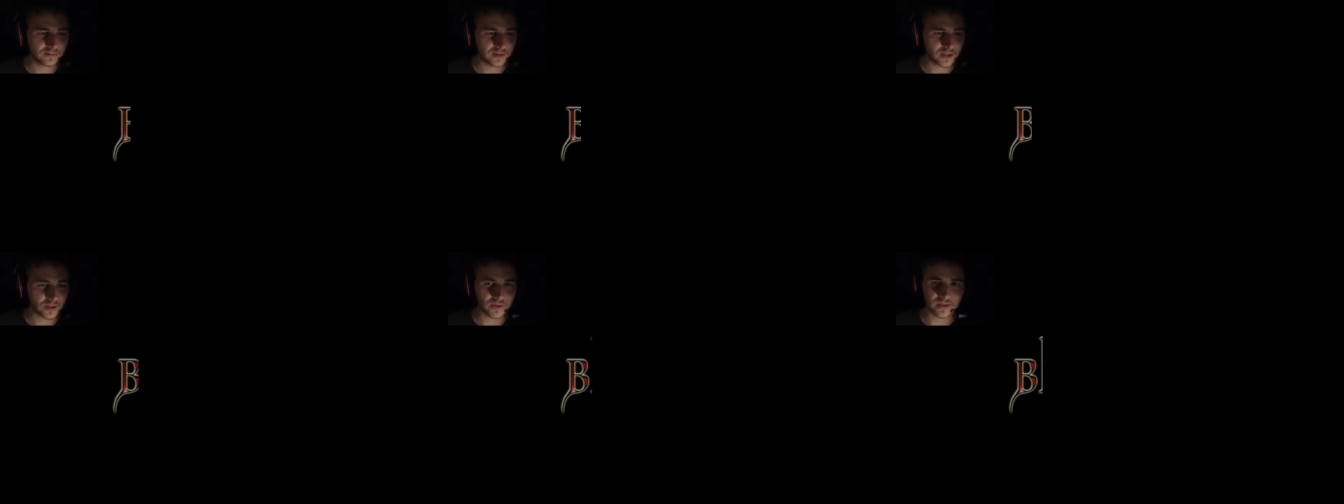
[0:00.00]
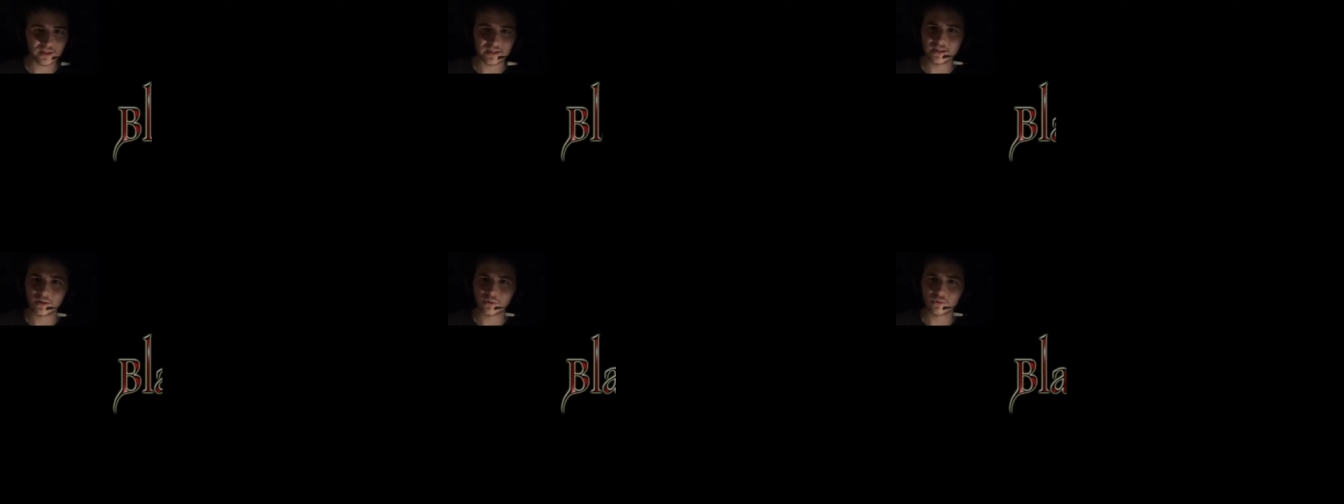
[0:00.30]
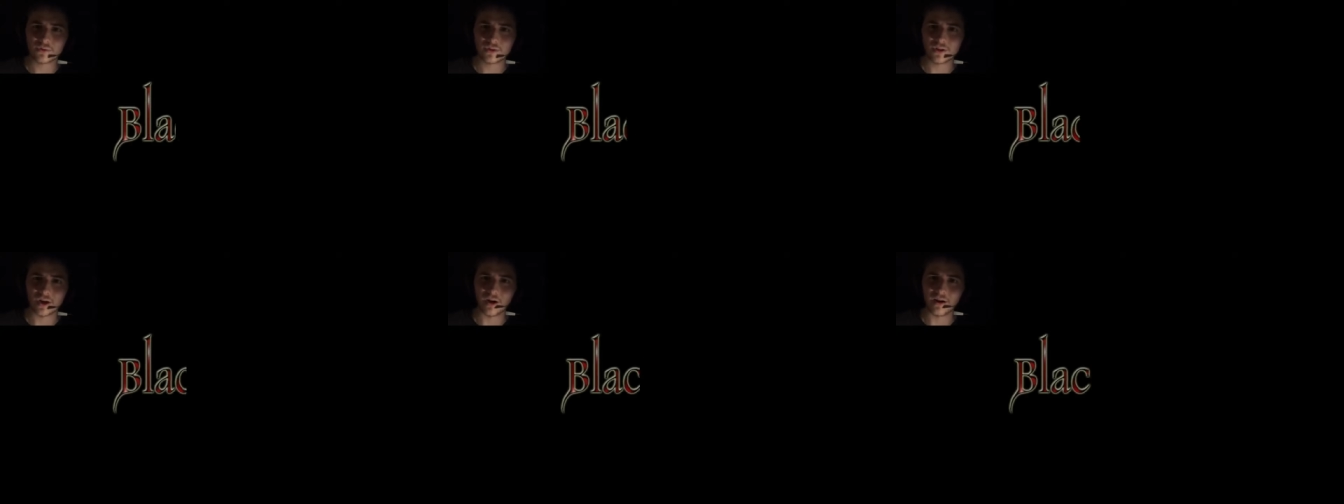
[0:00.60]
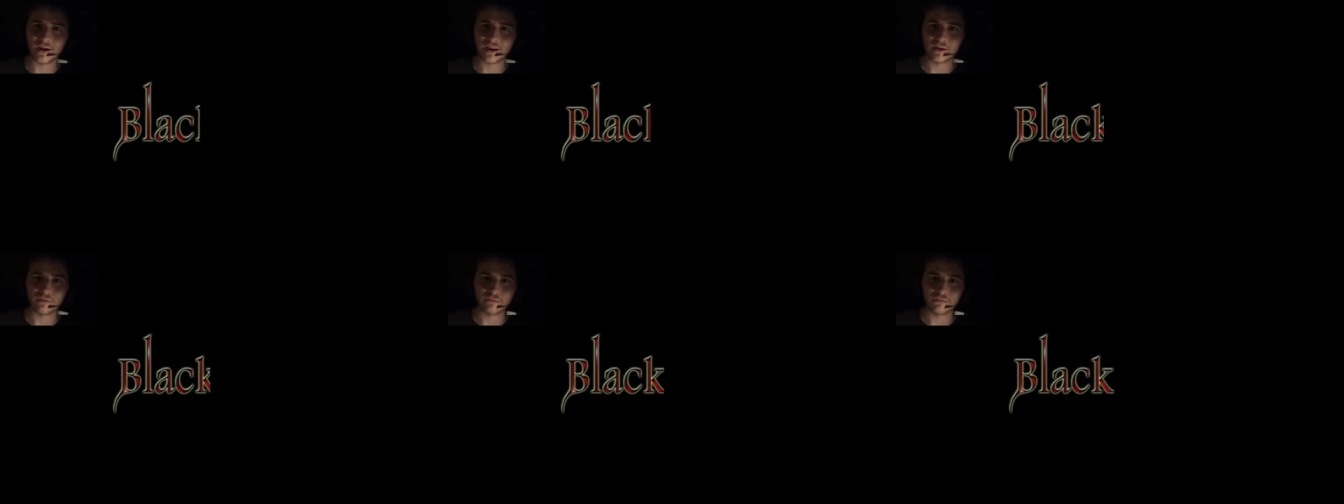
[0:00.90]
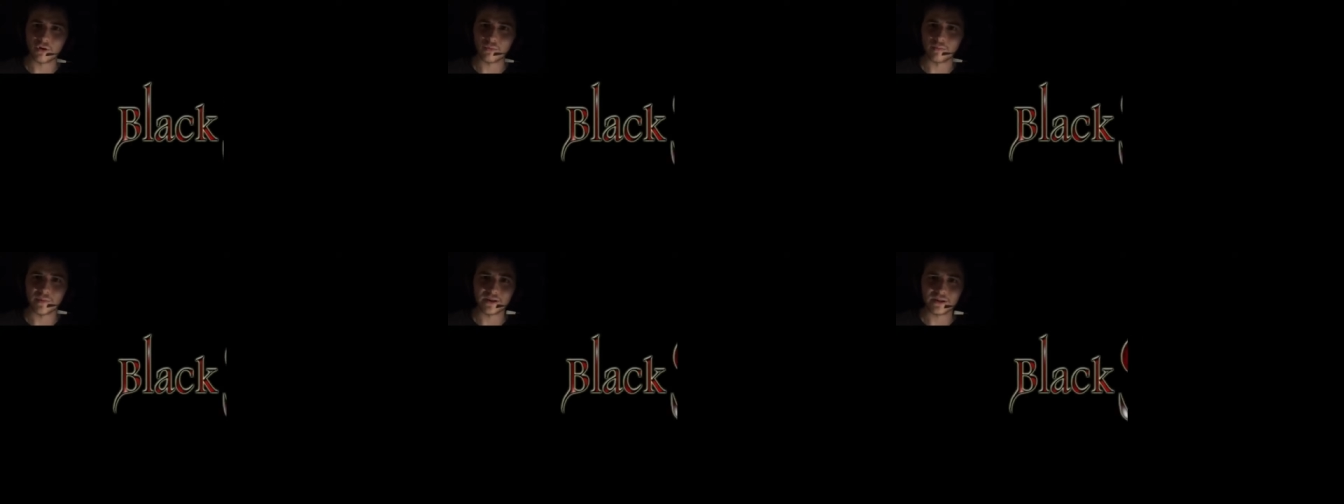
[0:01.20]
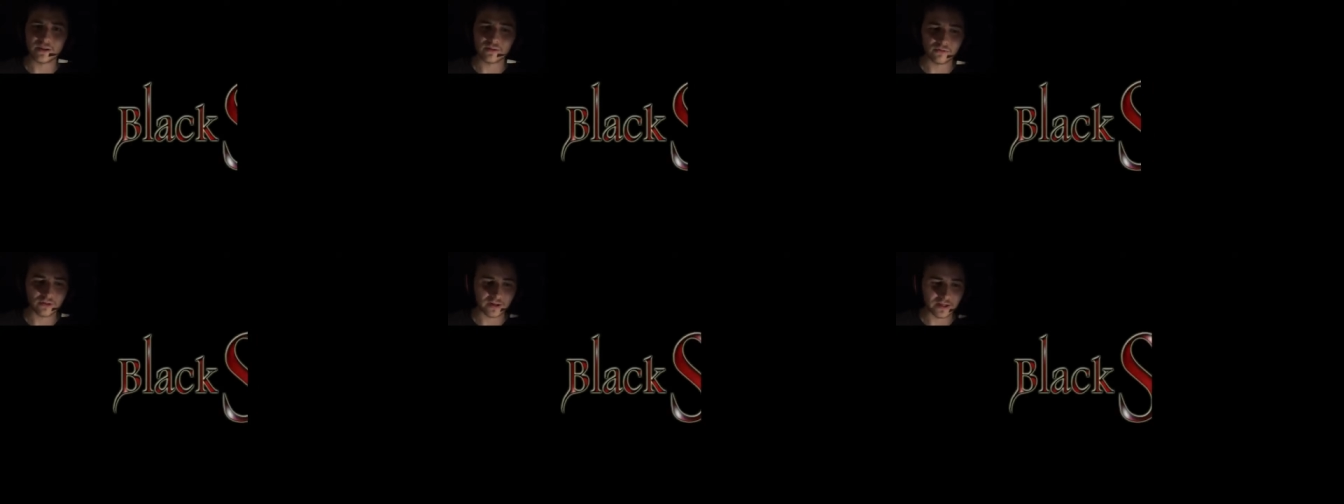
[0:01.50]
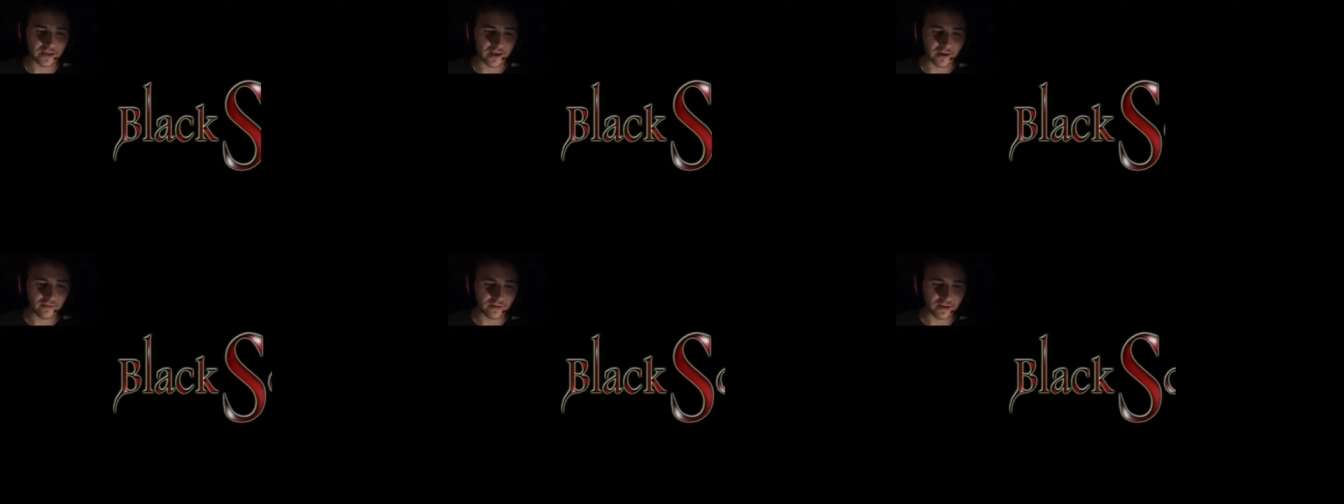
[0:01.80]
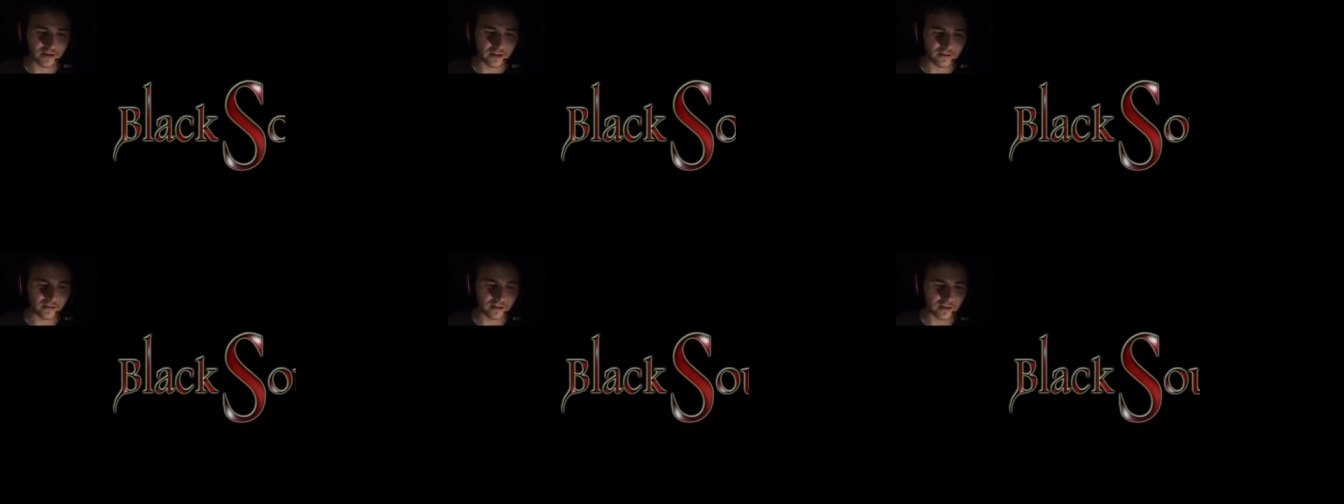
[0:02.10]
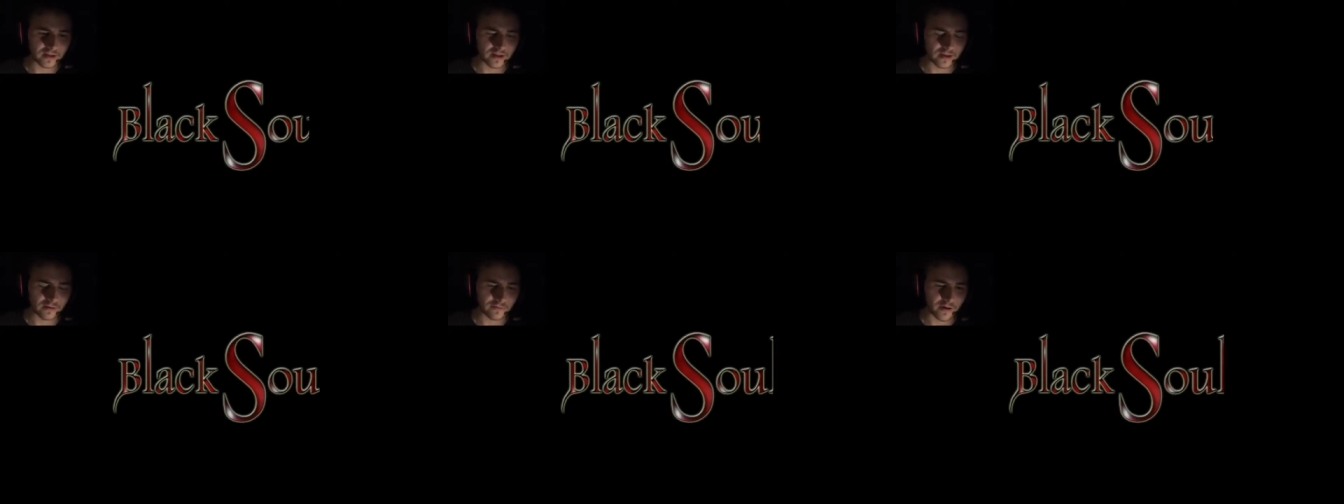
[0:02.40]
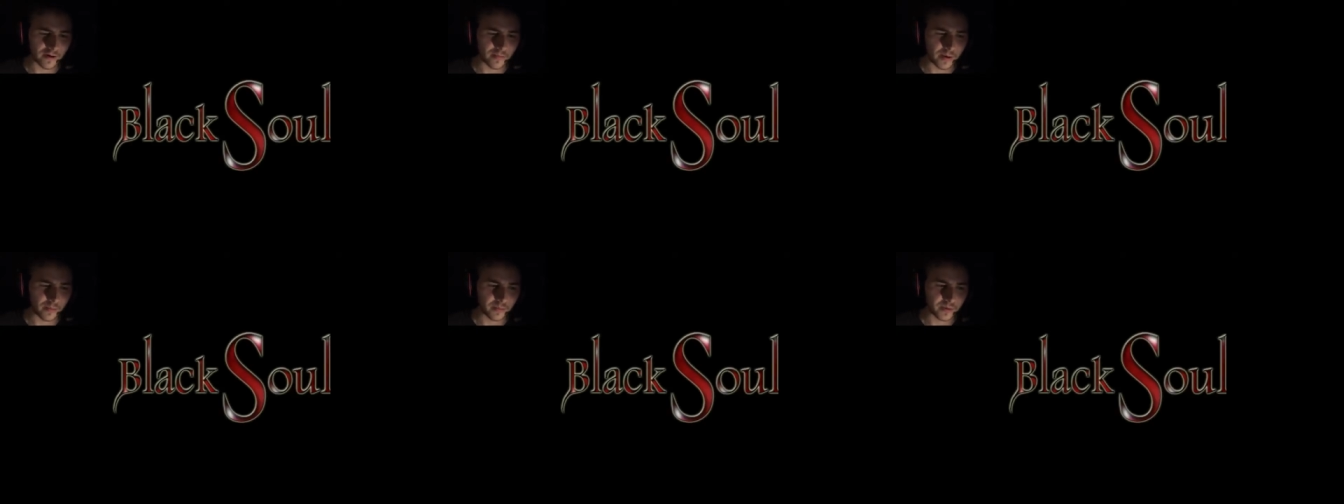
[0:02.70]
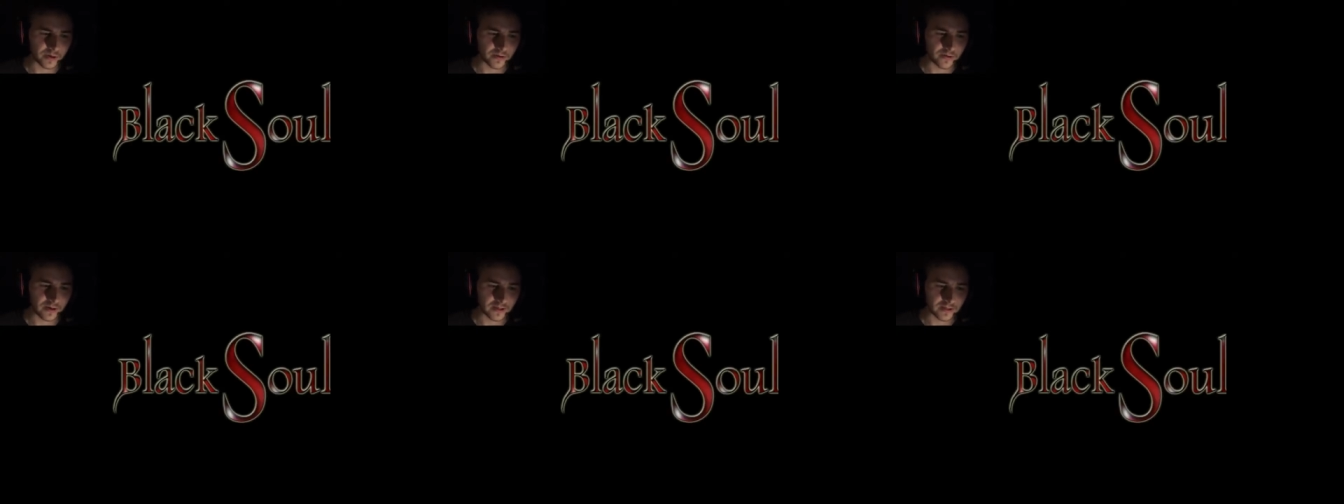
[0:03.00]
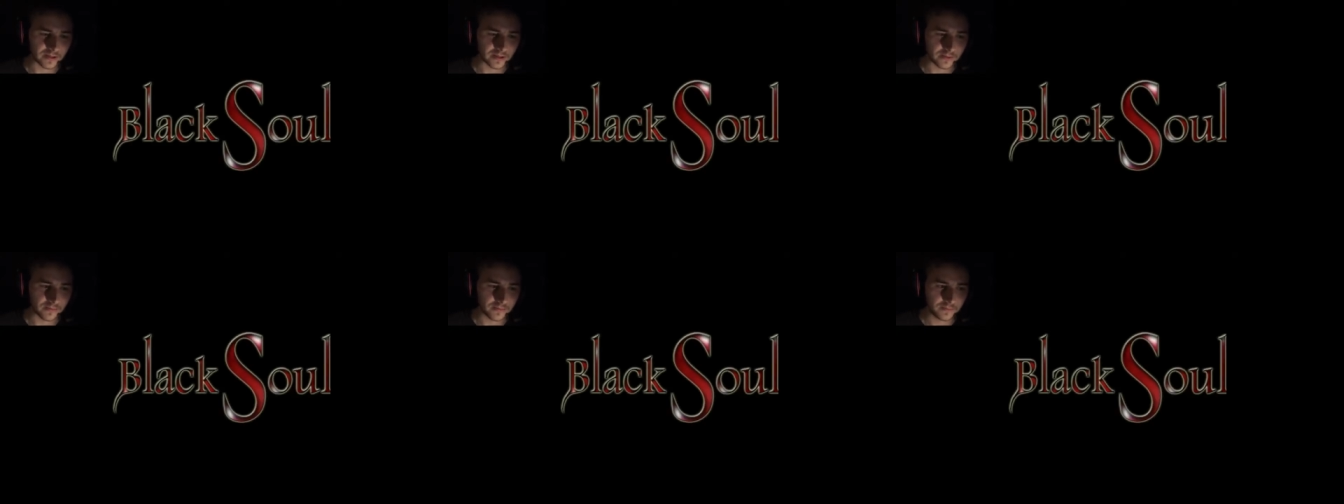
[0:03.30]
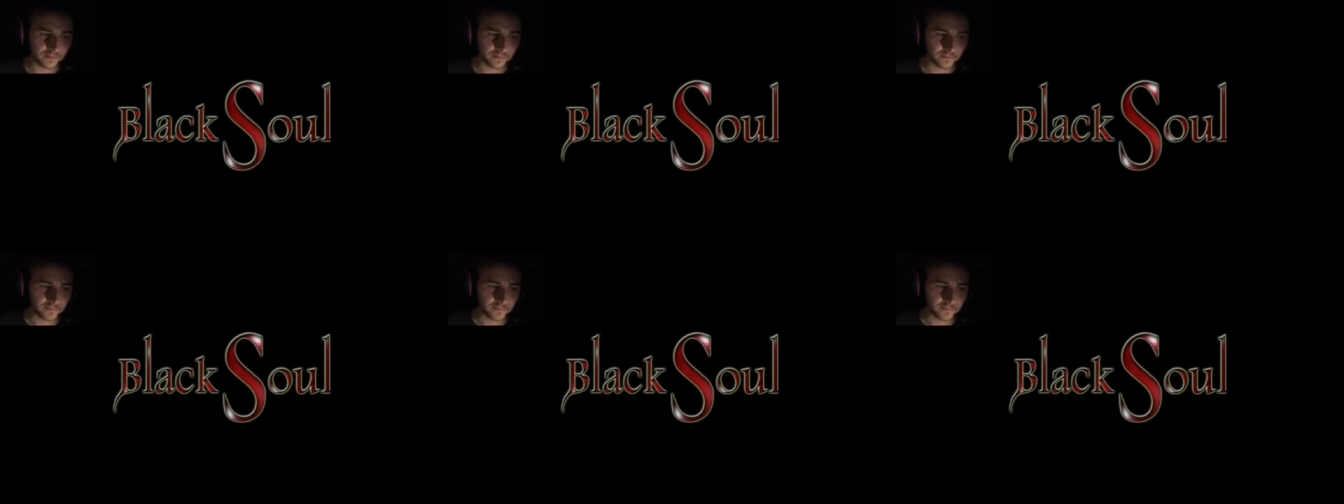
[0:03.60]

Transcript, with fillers: this was a little tiny room. It didn't really have anything in it, if I remember correctly.